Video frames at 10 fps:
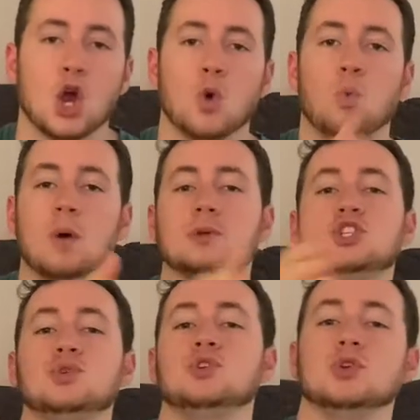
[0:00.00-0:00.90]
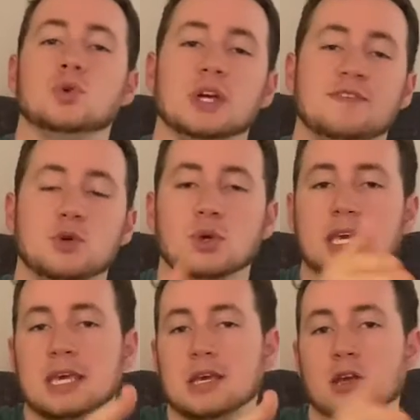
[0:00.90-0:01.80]
What would you do if you were
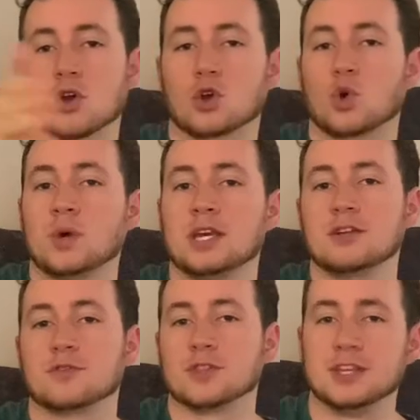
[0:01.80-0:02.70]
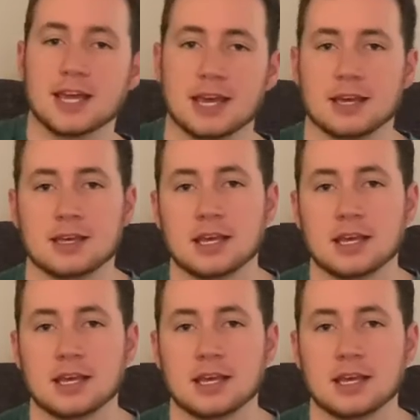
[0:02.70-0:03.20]
king or queen for the day?